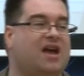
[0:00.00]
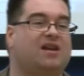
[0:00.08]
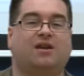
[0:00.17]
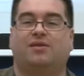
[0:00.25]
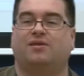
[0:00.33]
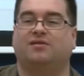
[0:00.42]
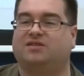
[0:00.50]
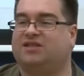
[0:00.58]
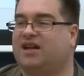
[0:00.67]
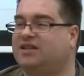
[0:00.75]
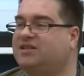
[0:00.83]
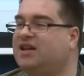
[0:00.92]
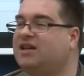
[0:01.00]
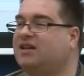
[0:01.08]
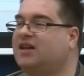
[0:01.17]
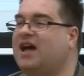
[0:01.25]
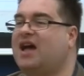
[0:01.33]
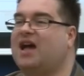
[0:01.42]
an
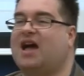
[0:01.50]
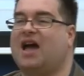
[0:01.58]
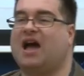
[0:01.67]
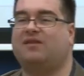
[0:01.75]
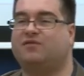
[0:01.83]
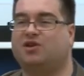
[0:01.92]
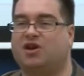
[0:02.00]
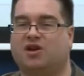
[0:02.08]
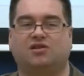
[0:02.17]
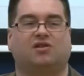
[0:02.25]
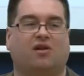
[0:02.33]
enthusiastic advocate